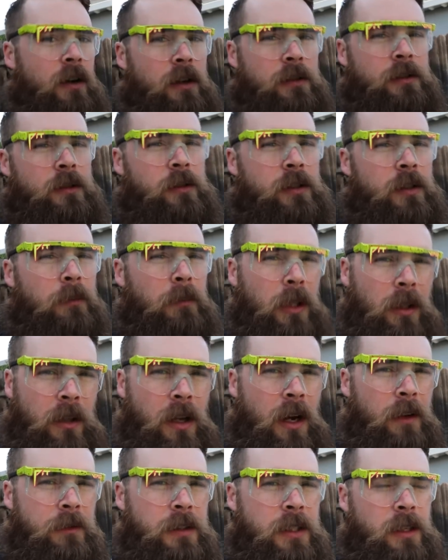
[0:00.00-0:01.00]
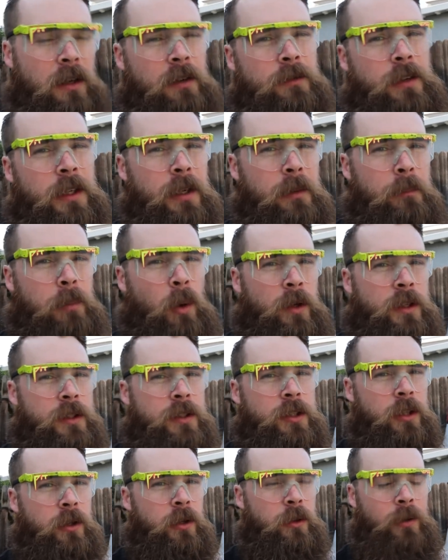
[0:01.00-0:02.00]
Also some gloves are very
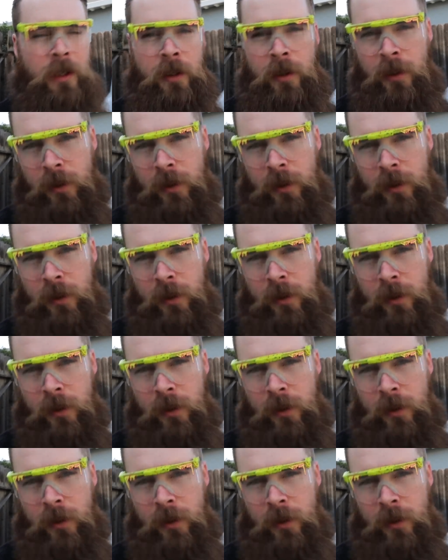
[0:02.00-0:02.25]
important too.